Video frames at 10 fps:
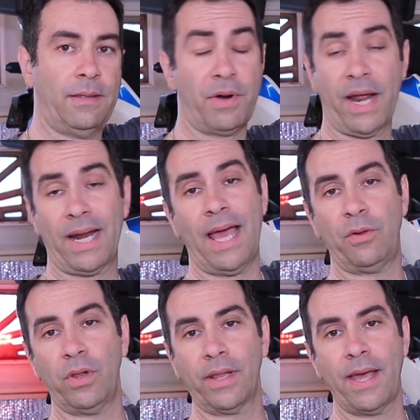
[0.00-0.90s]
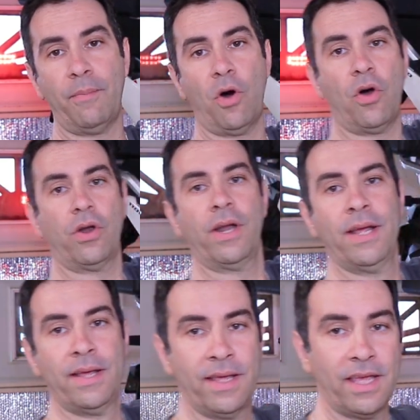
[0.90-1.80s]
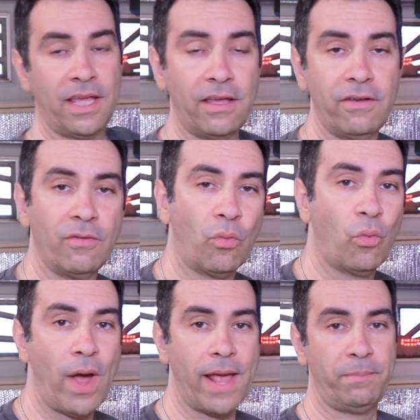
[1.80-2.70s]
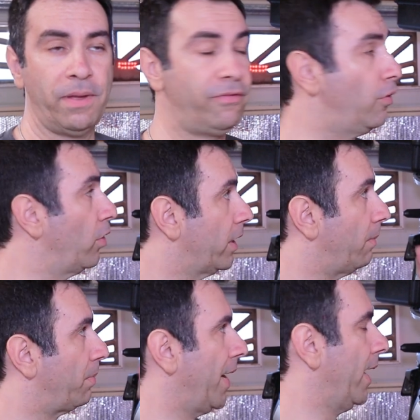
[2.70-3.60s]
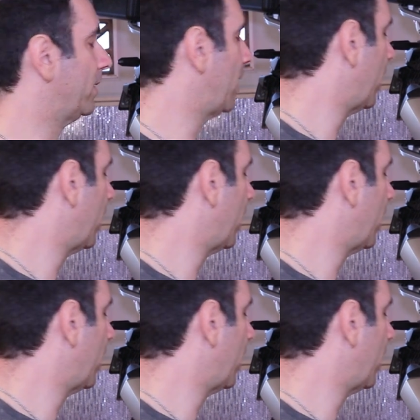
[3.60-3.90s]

The brake light will come on way before the brakes